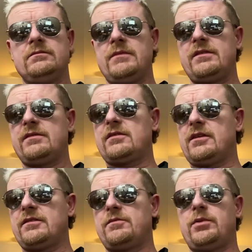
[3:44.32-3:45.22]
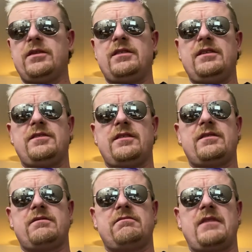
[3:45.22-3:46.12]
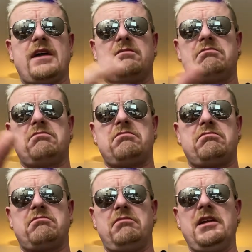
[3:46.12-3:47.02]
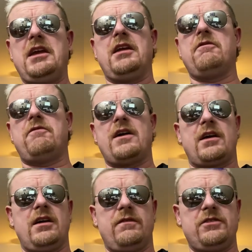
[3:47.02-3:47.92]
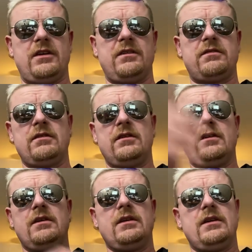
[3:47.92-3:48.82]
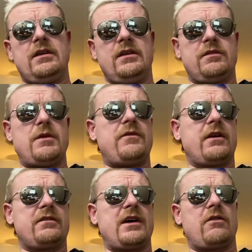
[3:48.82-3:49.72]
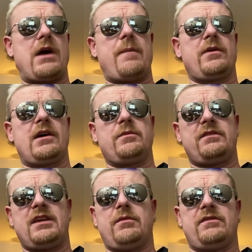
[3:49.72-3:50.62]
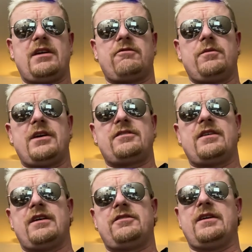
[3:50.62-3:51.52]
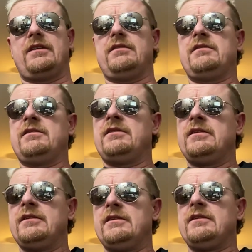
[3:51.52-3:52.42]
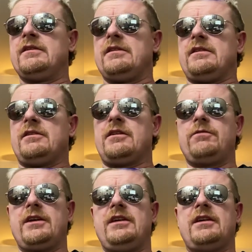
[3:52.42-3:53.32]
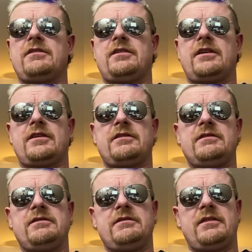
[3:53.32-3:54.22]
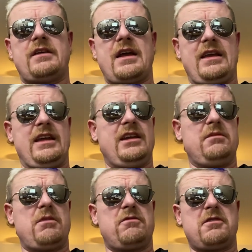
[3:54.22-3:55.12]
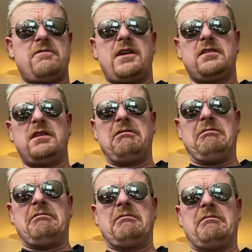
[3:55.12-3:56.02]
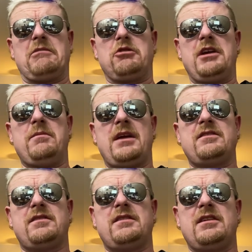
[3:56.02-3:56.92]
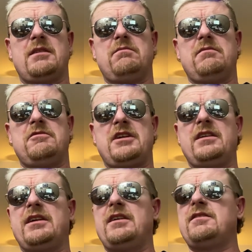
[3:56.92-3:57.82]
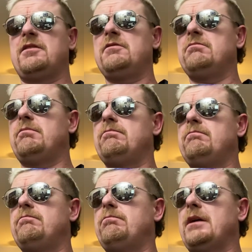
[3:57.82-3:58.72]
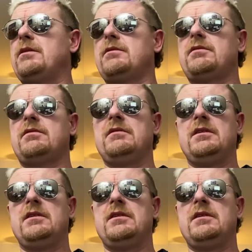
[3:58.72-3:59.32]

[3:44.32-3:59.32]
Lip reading: Mrs. Claus's pussy's just like leaking fucking elf jizz. This motherfucker's got to wrap it up just to keep his dick from touching that shit. Now, hopefully he doesn't decide to eat it before he fucks it. Or he may just end up jingling his own bells